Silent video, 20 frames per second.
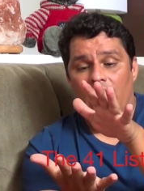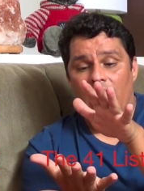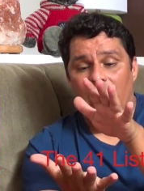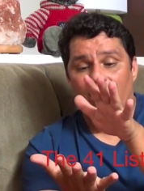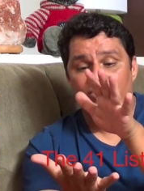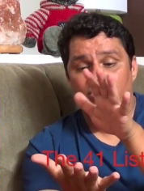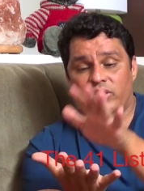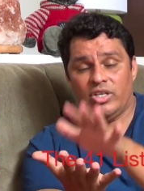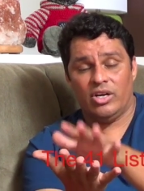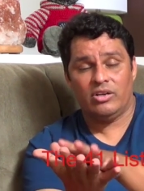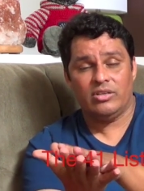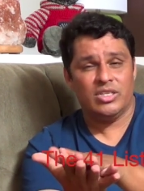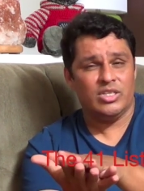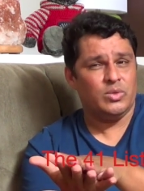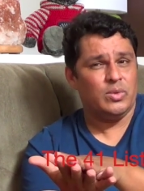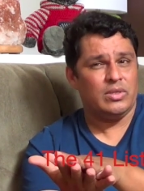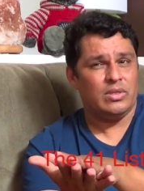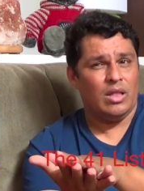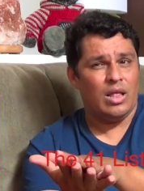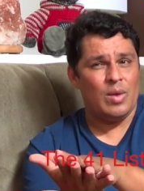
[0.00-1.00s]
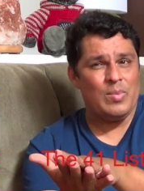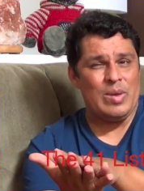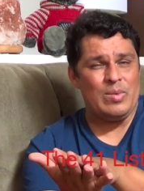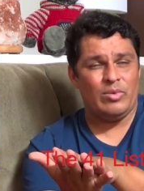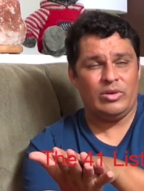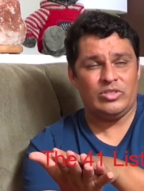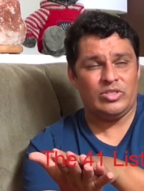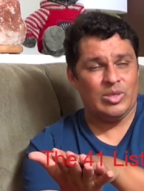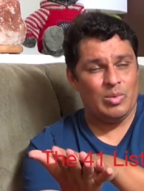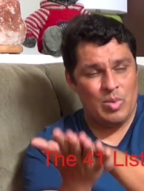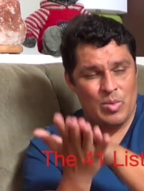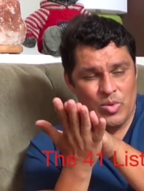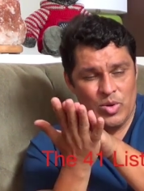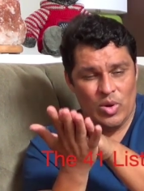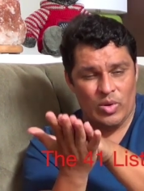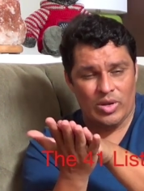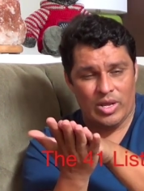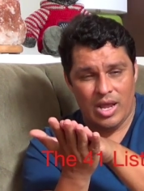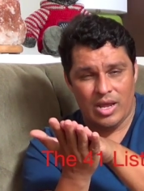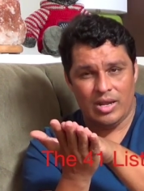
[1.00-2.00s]
I've shared this with a lot of people and some people
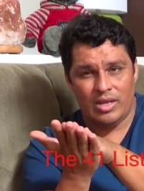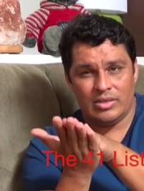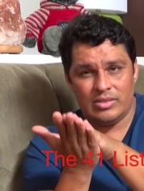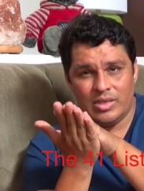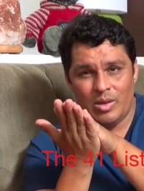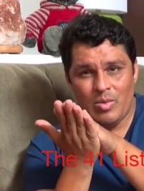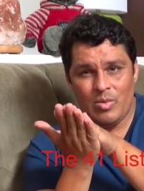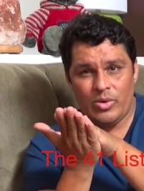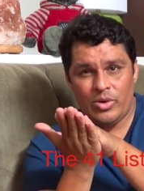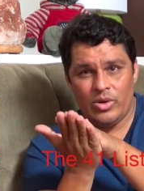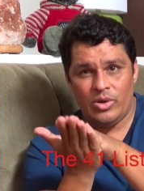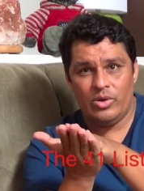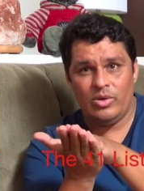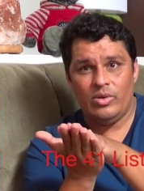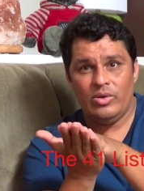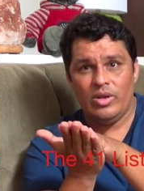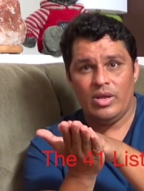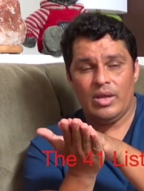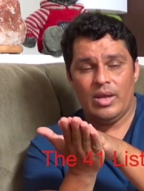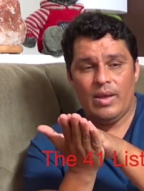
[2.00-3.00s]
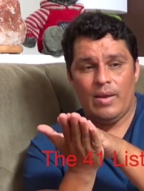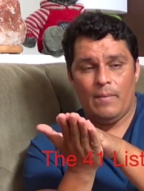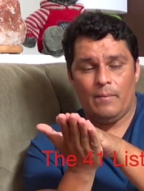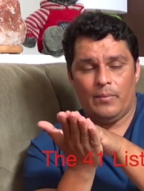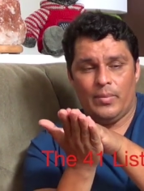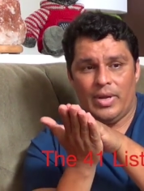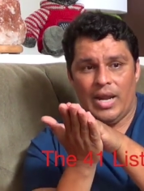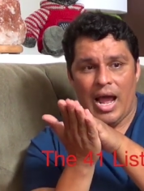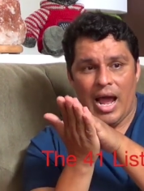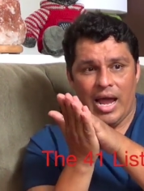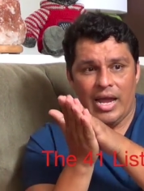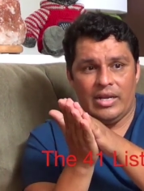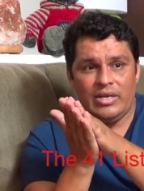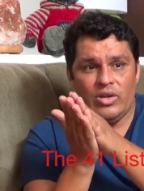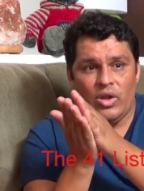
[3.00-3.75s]
don't get it and some people do. But I